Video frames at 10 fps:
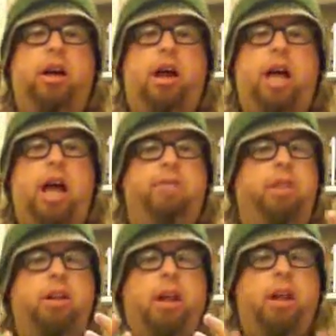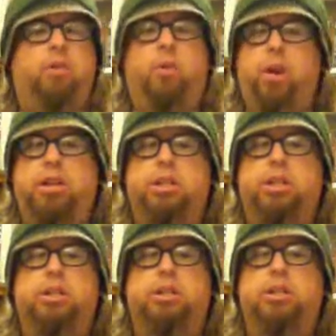I have a lot of
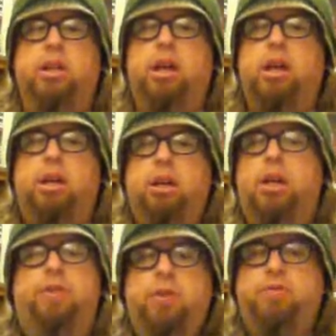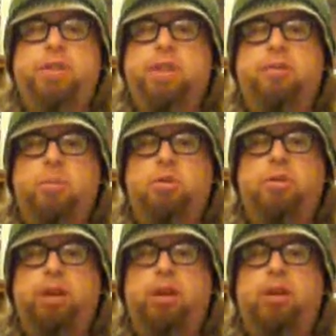questions. If you've seen the
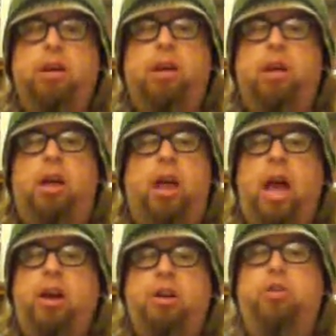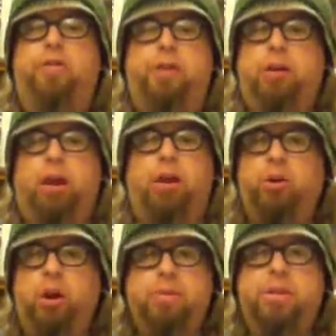movie, how do you feel? Are
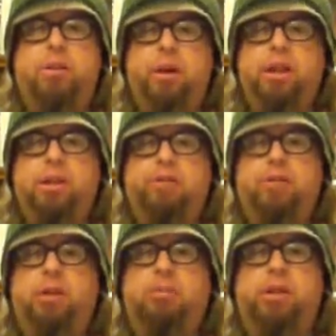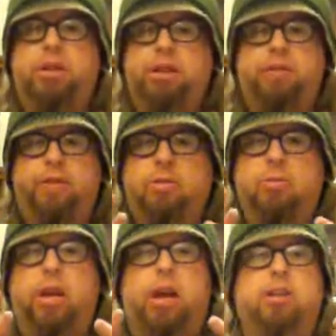you upset by this film? Did this
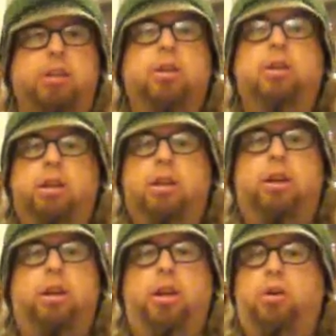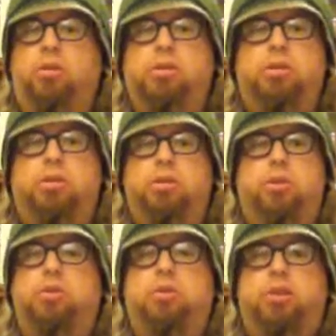film not, you know,
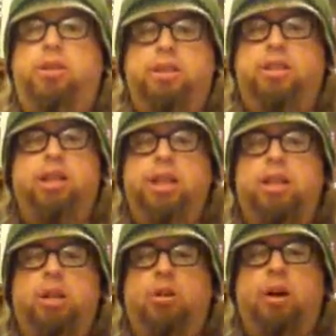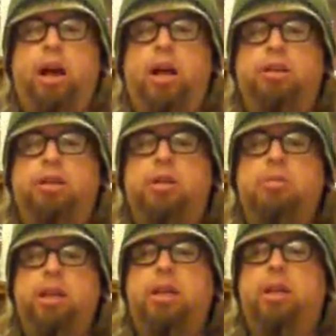succeed in your eyes? To
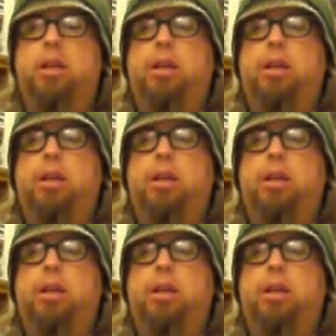me,